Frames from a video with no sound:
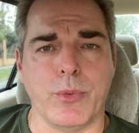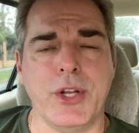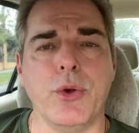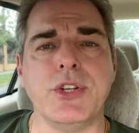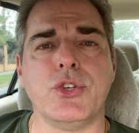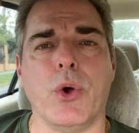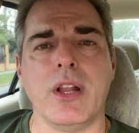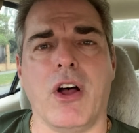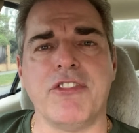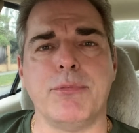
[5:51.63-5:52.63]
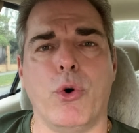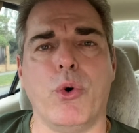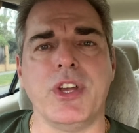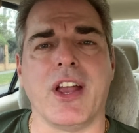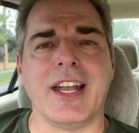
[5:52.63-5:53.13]
When you're enjoying life
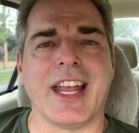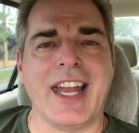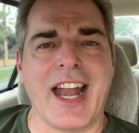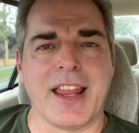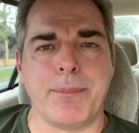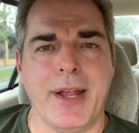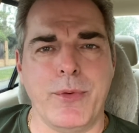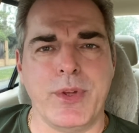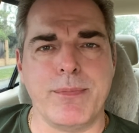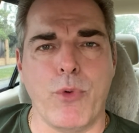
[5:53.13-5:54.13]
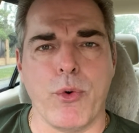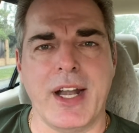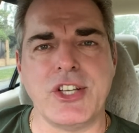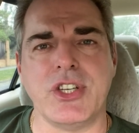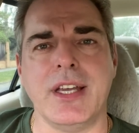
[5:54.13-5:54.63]
more, you're going to get out of the bed with more
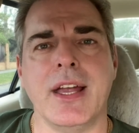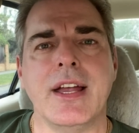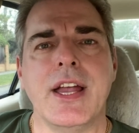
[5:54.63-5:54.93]
energy.